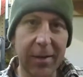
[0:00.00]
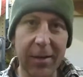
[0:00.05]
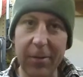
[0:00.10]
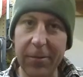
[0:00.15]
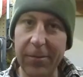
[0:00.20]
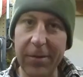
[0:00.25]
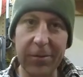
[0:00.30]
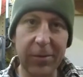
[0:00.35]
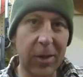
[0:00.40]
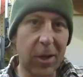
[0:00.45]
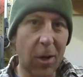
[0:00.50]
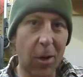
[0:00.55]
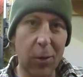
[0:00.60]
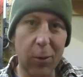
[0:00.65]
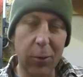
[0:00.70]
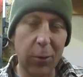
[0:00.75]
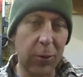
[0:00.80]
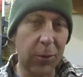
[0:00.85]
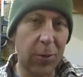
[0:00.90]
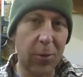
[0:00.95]
The
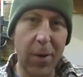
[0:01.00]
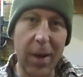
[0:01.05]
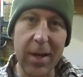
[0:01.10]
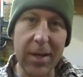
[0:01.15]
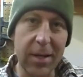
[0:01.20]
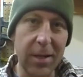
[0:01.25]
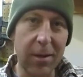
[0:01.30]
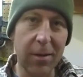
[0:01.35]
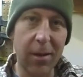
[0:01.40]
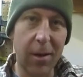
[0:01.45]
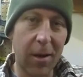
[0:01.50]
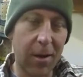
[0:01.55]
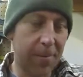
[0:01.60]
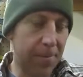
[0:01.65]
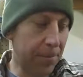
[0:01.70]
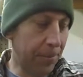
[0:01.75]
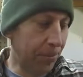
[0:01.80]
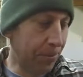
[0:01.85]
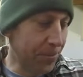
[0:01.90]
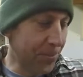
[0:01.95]
$50 was a great deal on them,